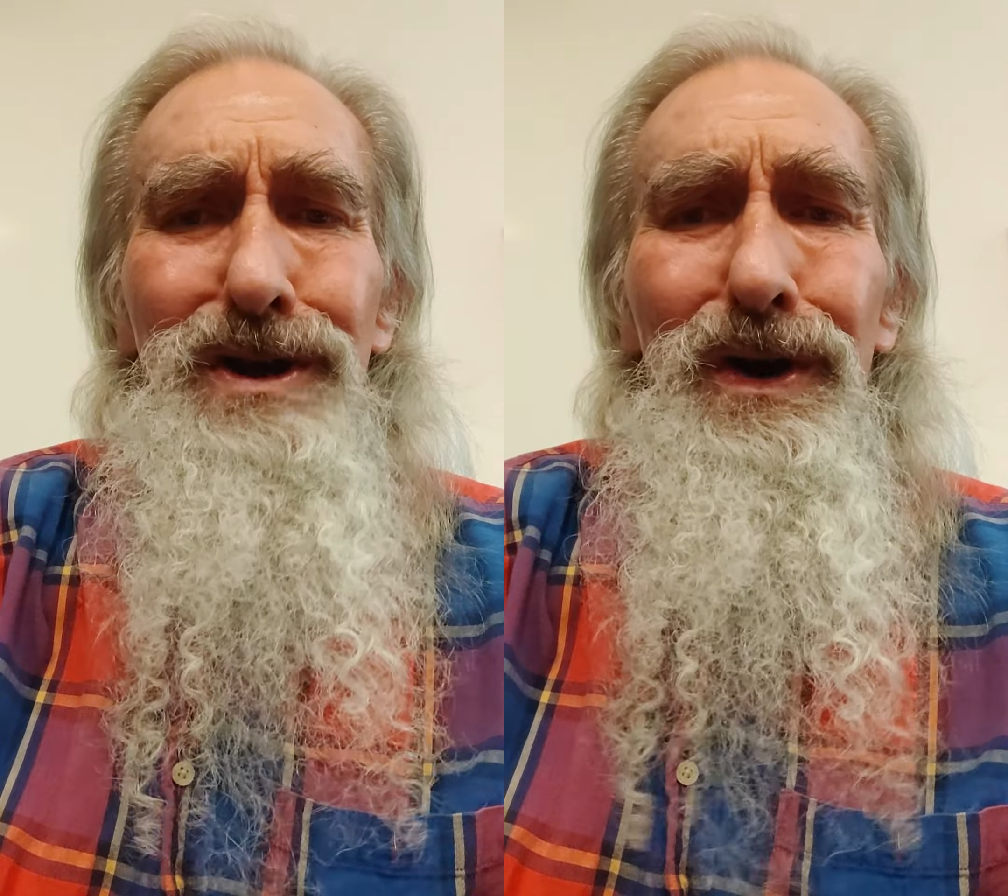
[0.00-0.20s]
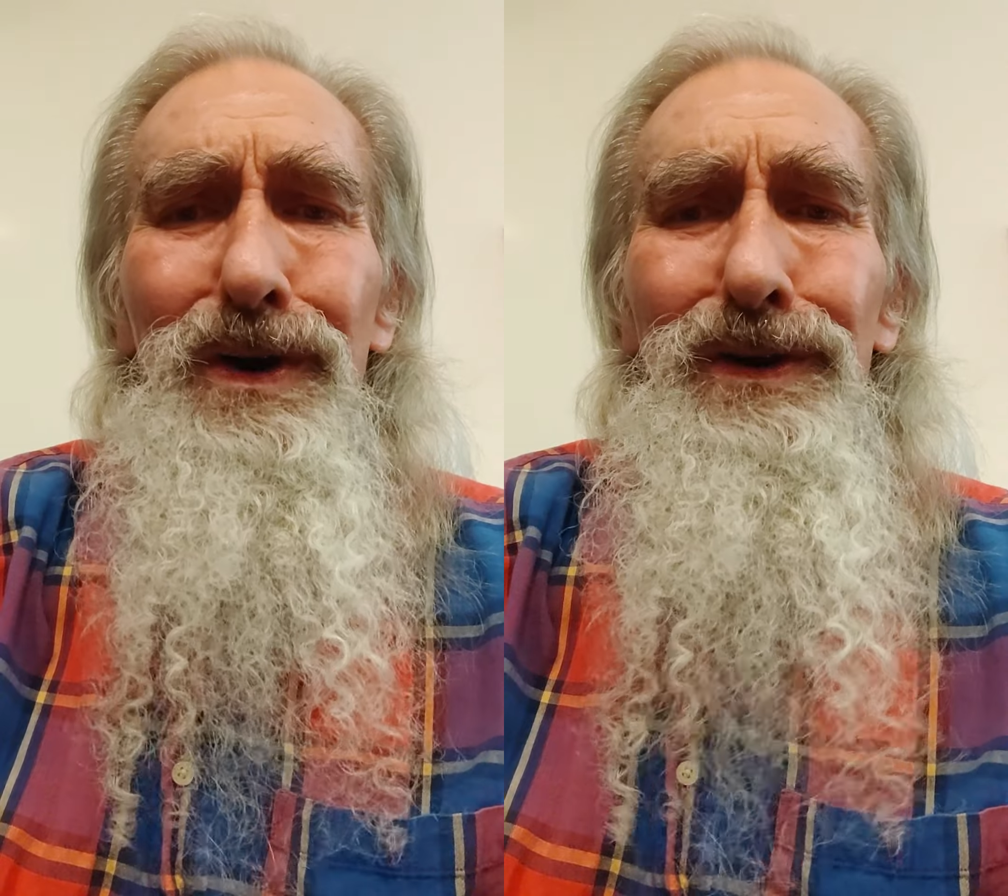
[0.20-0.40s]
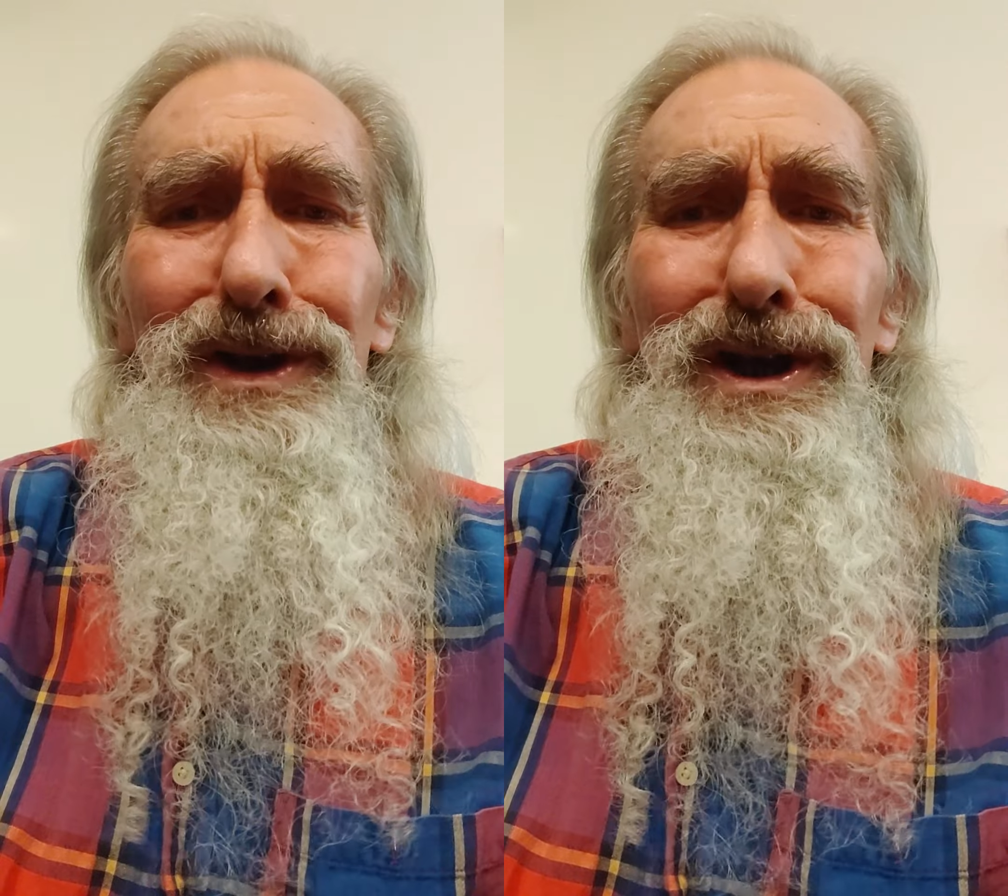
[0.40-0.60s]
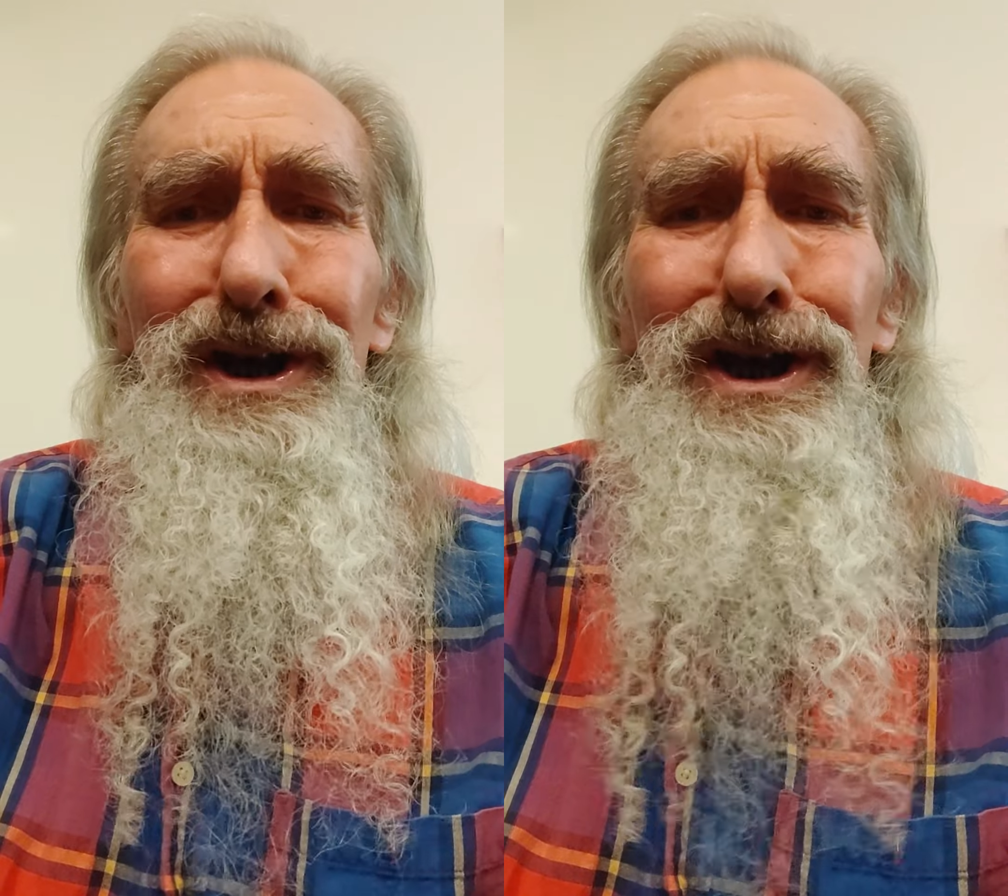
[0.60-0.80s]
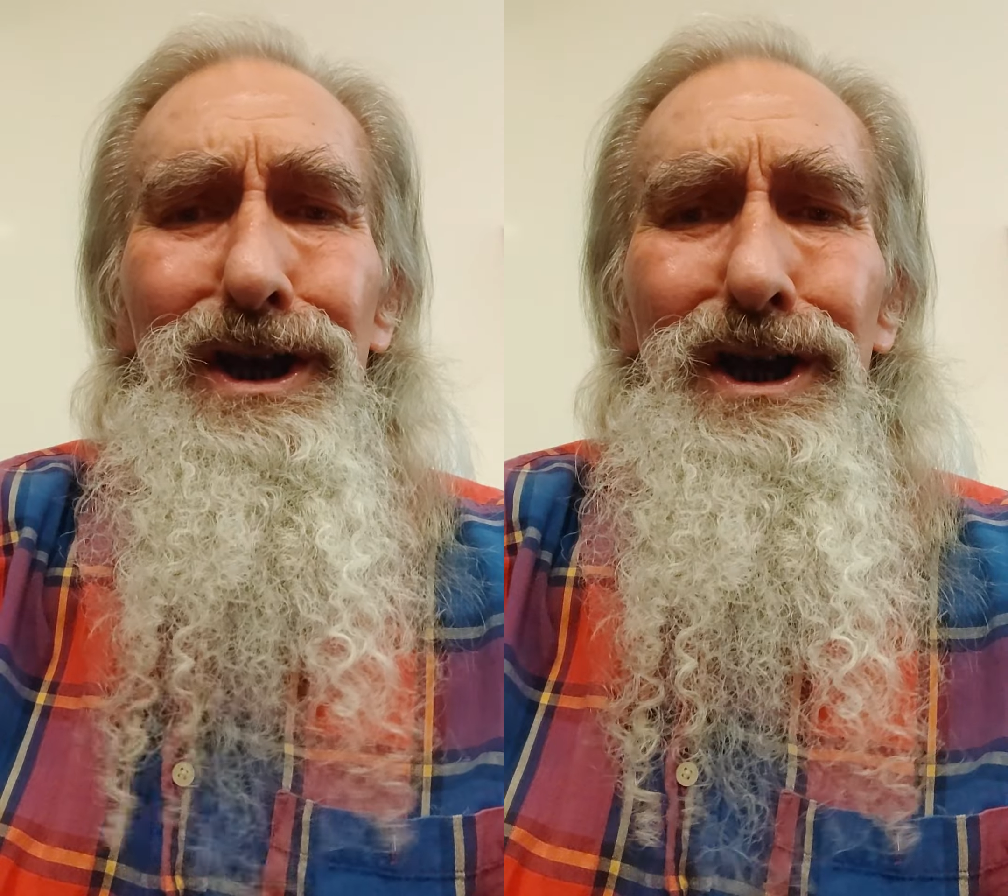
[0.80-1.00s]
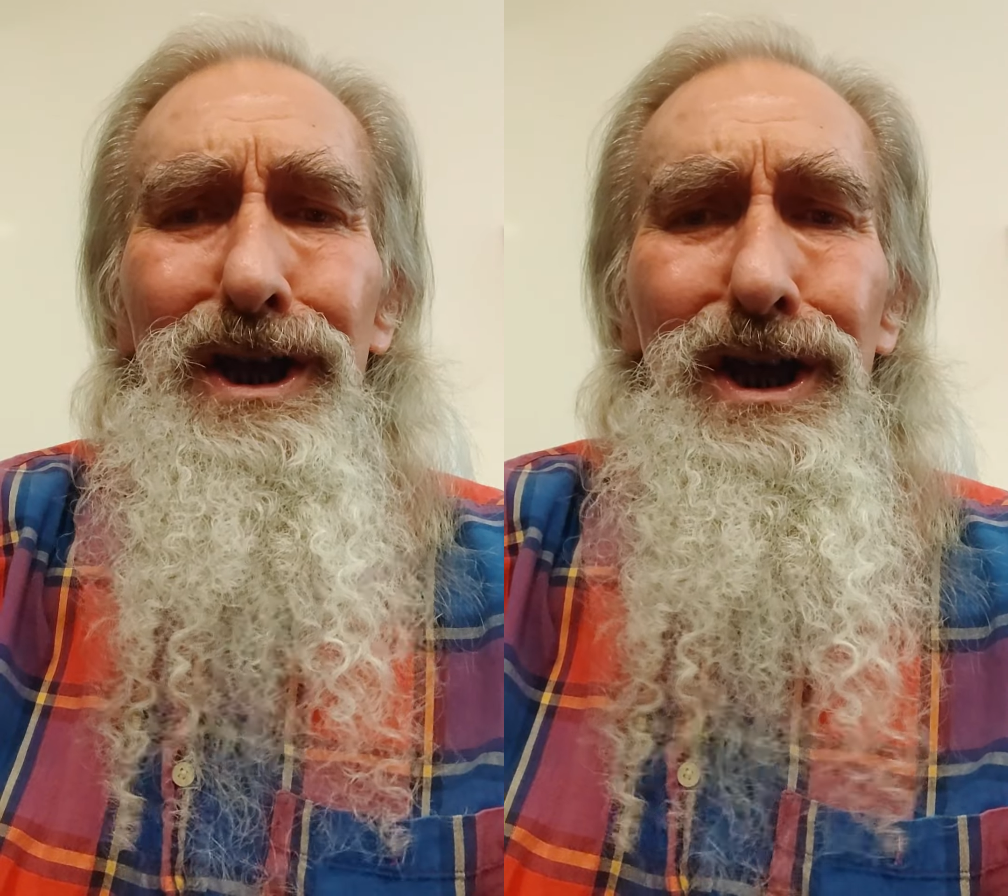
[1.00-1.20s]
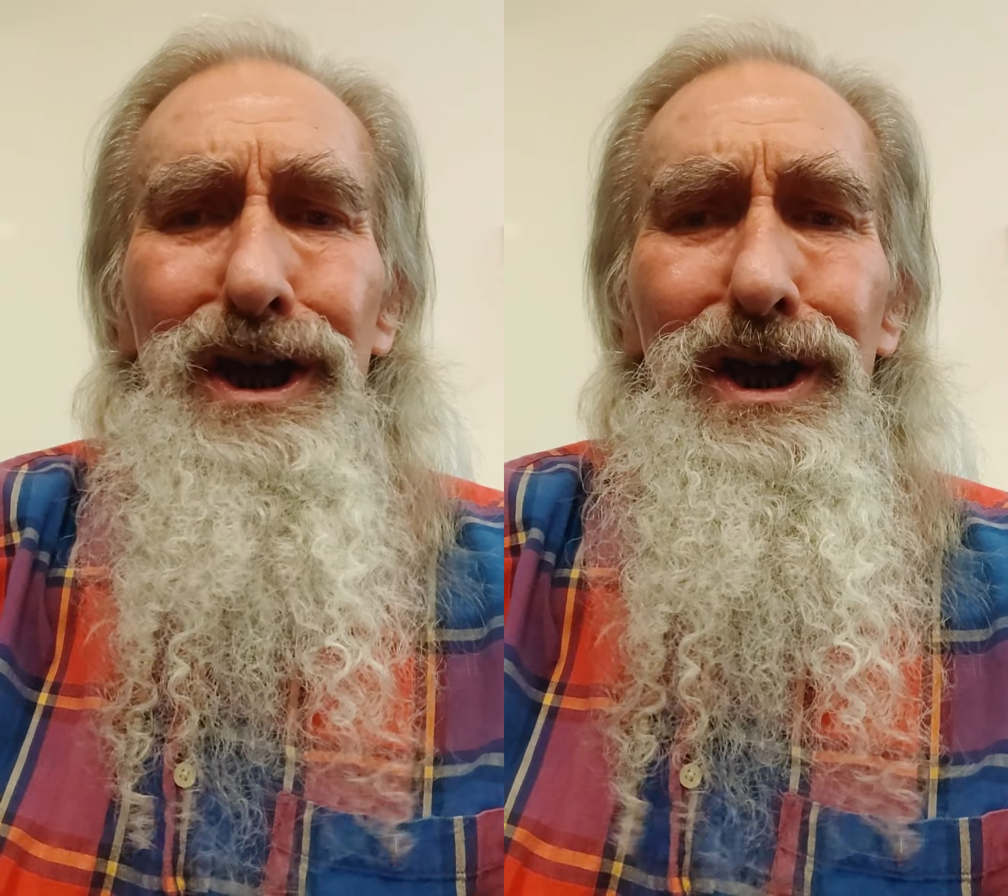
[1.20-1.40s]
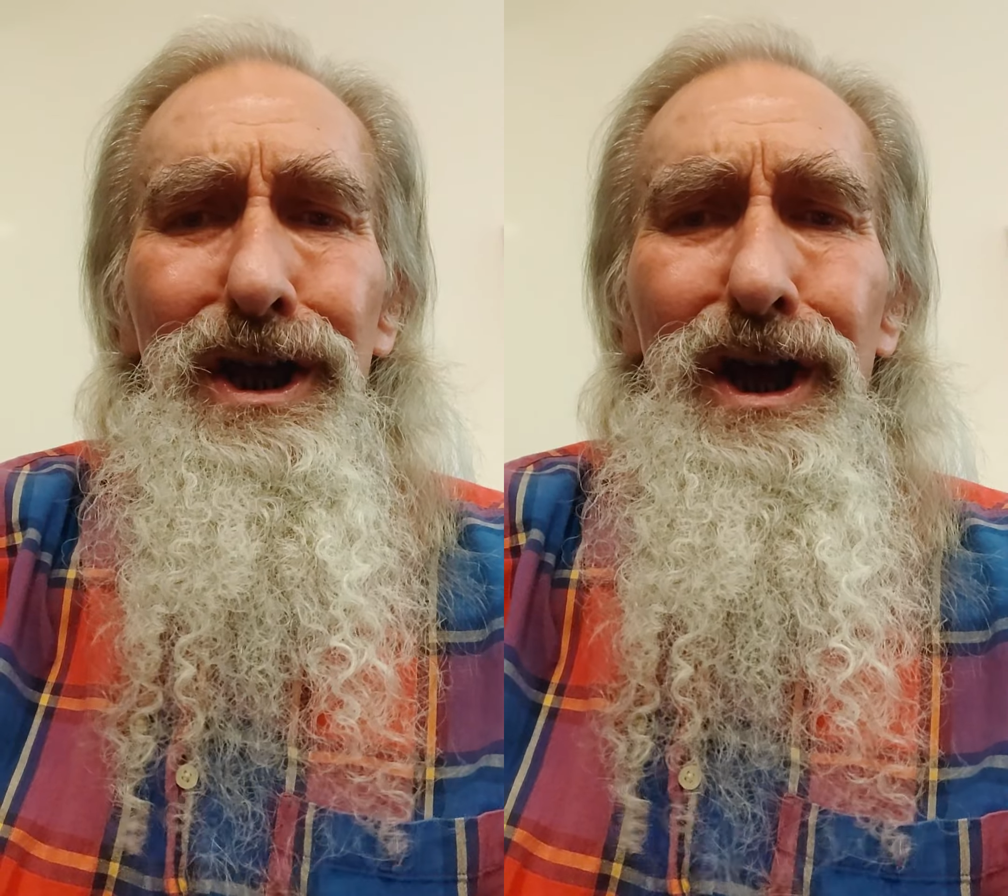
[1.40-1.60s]

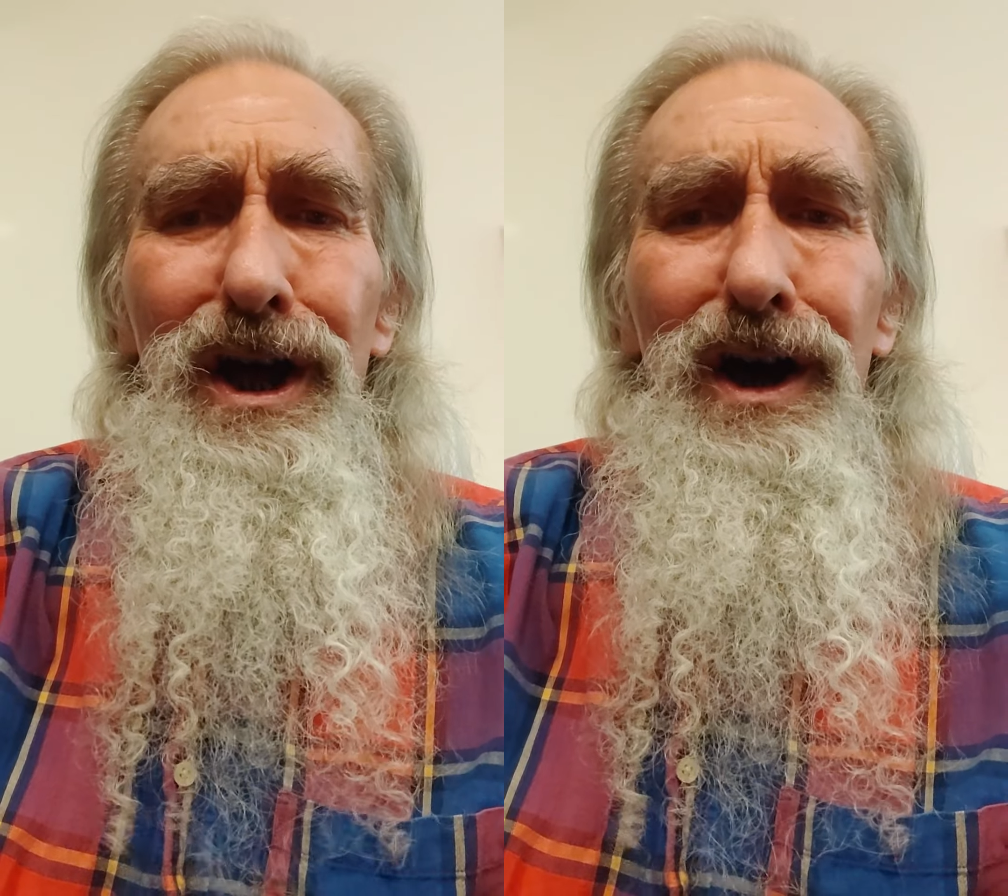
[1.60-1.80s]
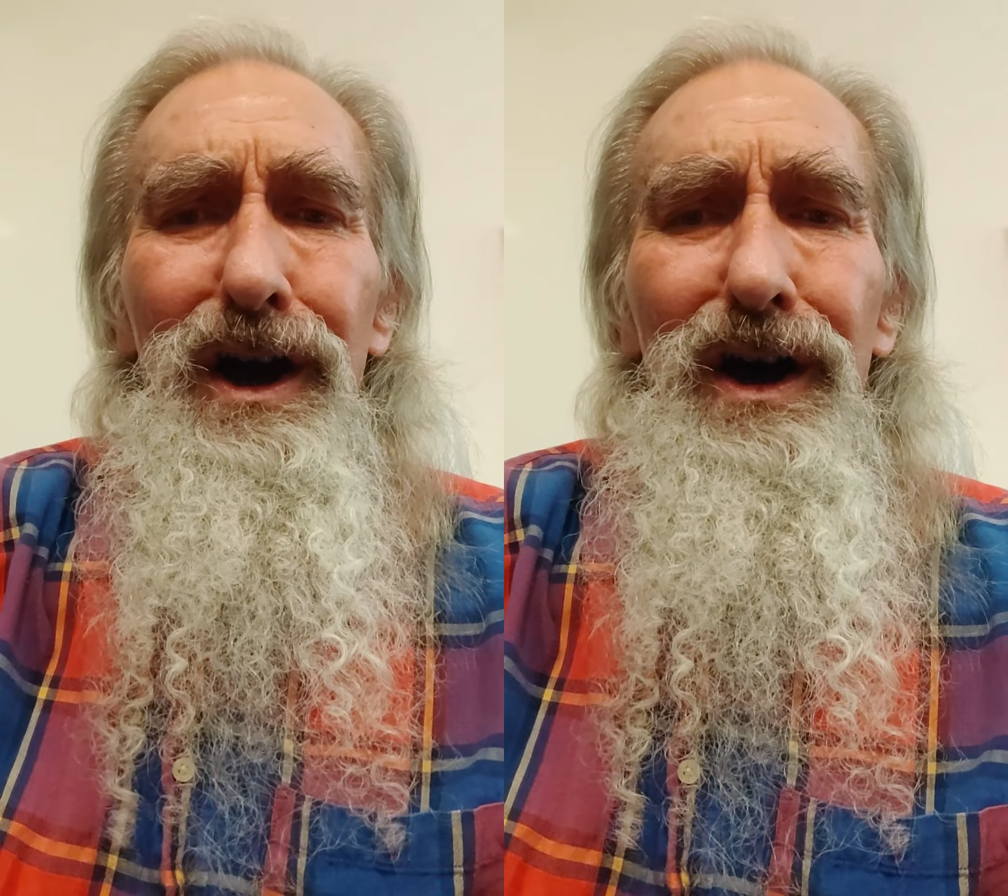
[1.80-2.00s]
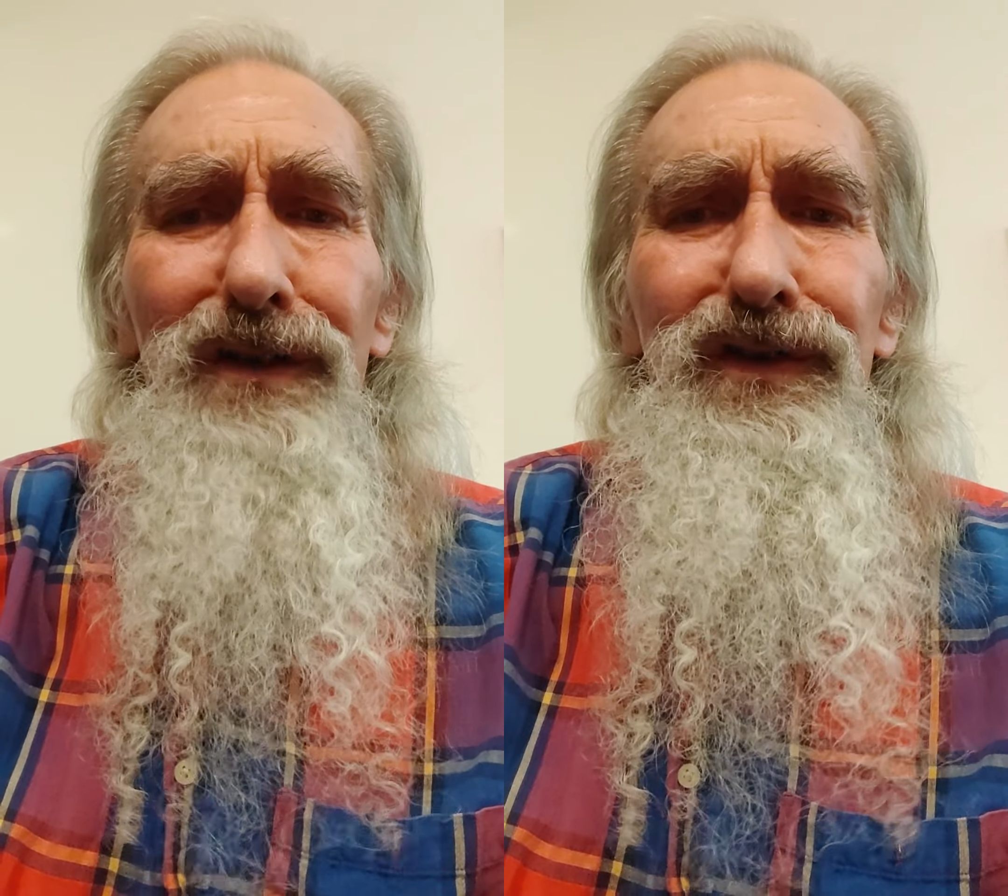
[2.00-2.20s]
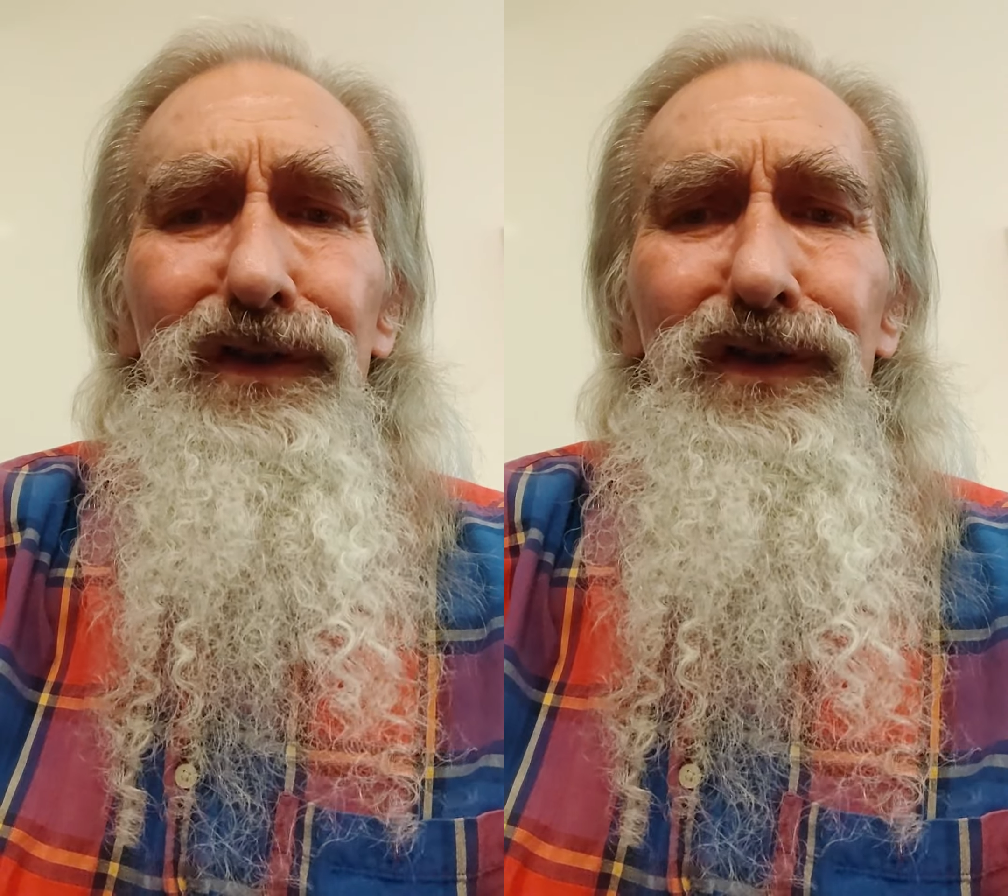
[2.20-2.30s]
only a